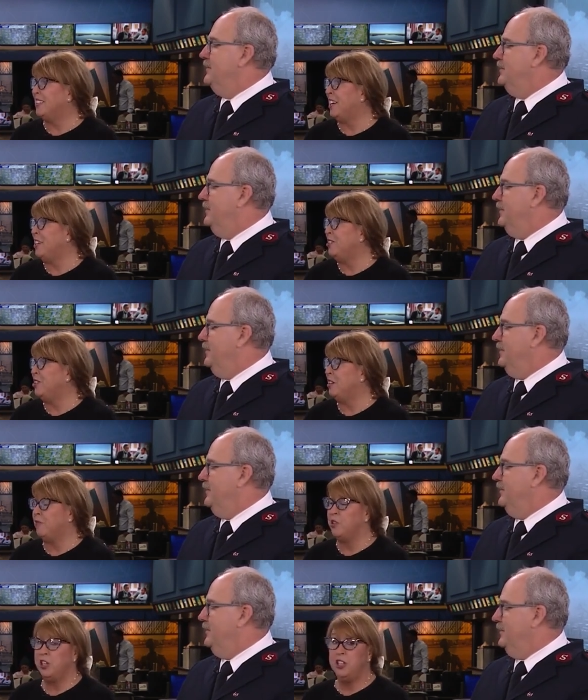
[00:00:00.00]
Speaker 1: I'll tell you,
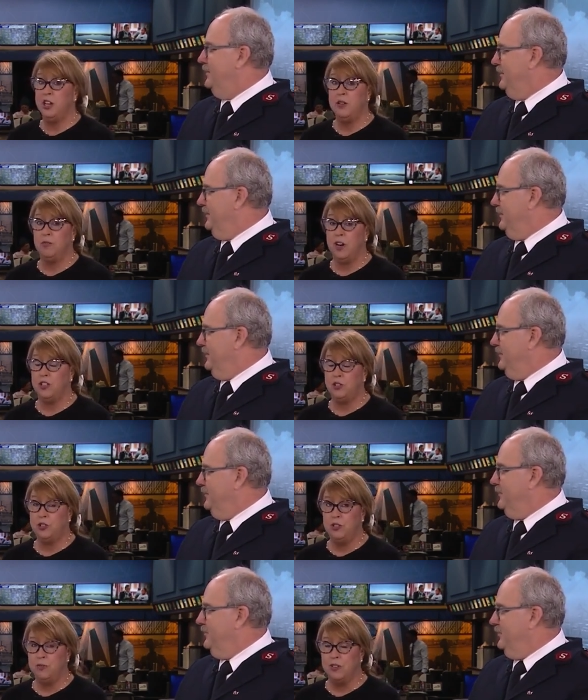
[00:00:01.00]
Jennifer, you can go to
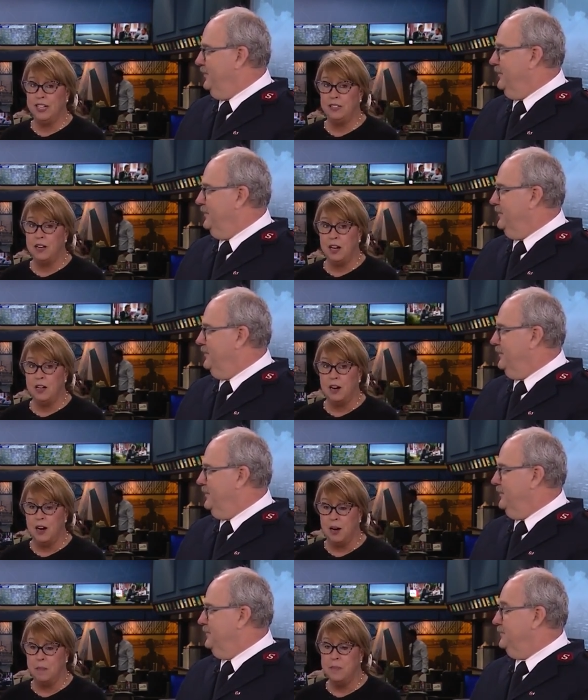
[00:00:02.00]

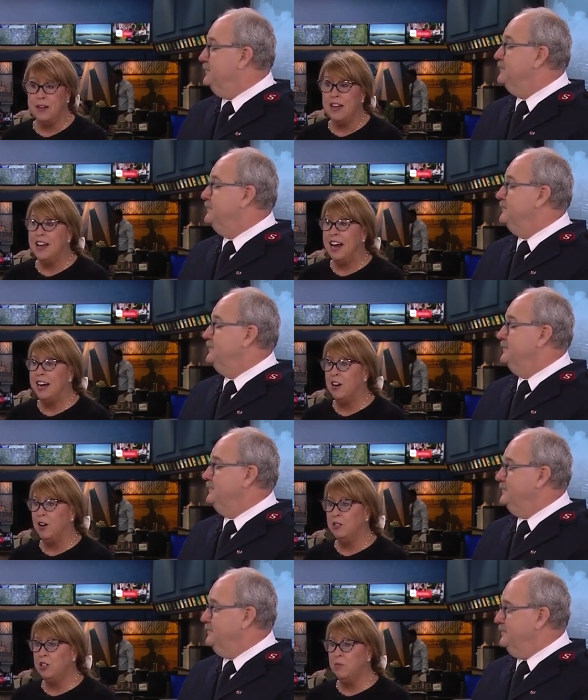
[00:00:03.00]
registertoring.com. And I
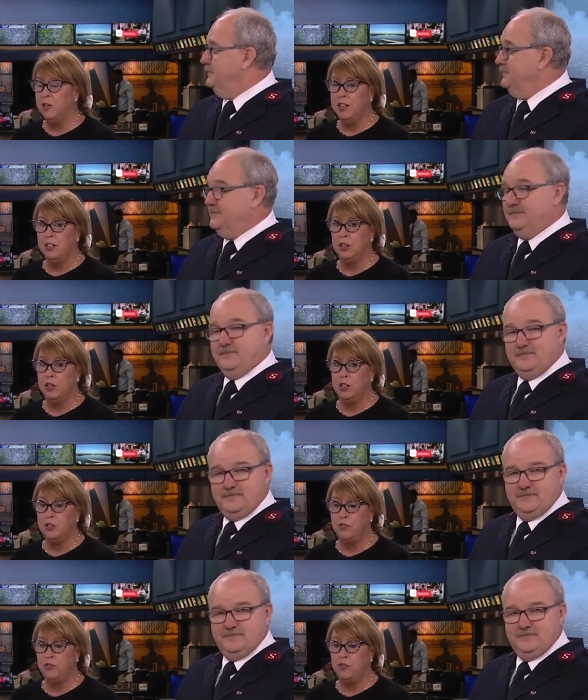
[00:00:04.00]
also want to encourage